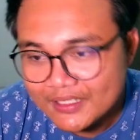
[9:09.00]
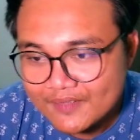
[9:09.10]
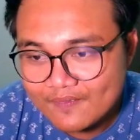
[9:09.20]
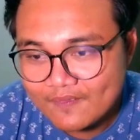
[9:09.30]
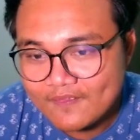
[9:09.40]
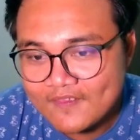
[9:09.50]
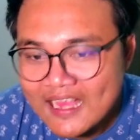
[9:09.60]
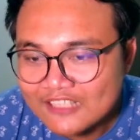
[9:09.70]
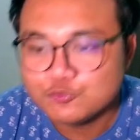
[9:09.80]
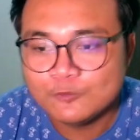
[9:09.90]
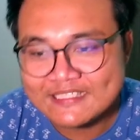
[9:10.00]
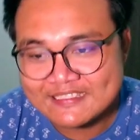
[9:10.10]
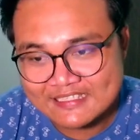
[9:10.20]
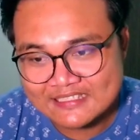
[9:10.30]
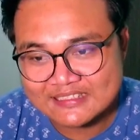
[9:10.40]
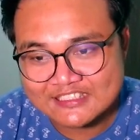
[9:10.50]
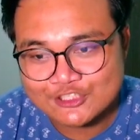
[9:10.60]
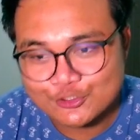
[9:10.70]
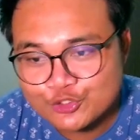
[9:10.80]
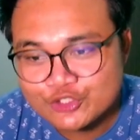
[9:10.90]
That weakness is
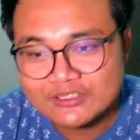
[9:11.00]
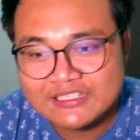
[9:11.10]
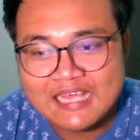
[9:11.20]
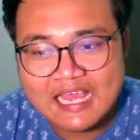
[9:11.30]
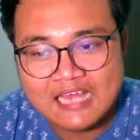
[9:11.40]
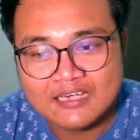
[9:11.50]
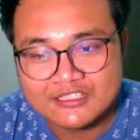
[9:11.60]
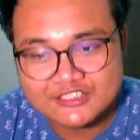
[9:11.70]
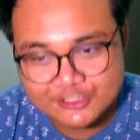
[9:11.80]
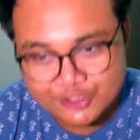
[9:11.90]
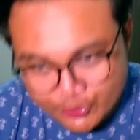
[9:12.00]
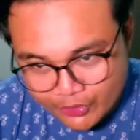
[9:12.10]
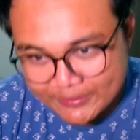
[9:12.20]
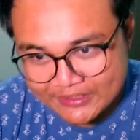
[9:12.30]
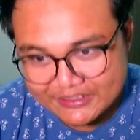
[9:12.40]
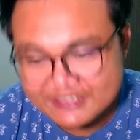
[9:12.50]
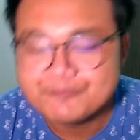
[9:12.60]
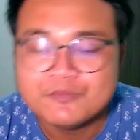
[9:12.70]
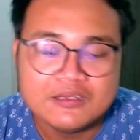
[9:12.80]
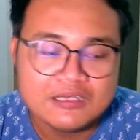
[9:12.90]
usually an insecurity.
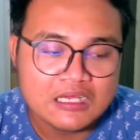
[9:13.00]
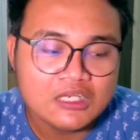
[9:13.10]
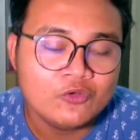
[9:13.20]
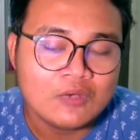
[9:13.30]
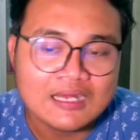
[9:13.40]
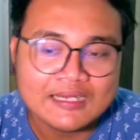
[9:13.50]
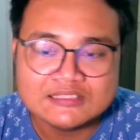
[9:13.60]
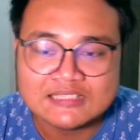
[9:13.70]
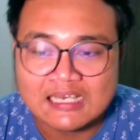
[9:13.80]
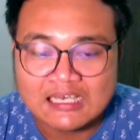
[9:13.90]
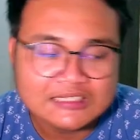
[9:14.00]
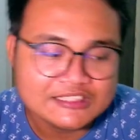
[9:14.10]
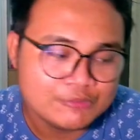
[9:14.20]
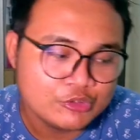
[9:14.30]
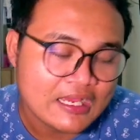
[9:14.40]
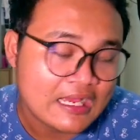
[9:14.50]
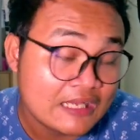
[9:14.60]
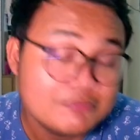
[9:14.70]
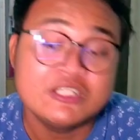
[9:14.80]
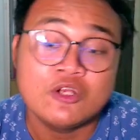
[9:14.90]
Allo Anejaha, Yibuya,
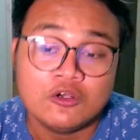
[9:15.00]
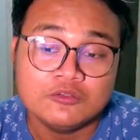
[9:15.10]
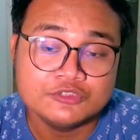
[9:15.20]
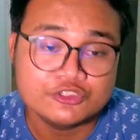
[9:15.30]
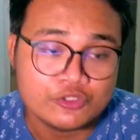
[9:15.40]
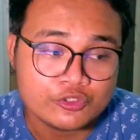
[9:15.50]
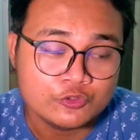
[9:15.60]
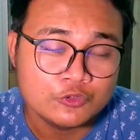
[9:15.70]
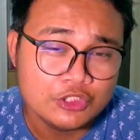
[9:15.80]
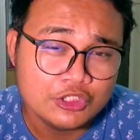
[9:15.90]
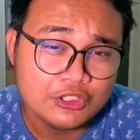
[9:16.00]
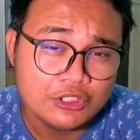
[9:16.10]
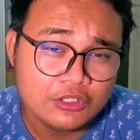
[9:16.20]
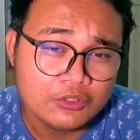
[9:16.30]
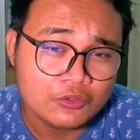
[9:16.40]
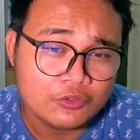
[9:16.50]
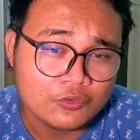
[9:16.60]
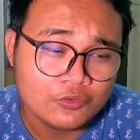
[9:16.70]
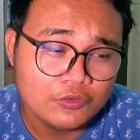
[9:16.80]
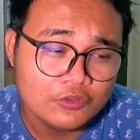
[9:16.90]
optional, General. Oh,
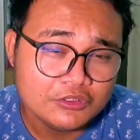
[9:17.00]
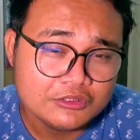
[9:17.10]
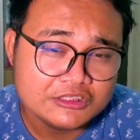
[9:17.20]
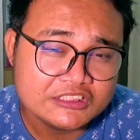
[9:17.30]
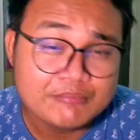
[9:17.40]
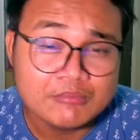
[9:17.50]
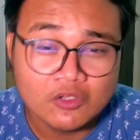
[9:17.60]
an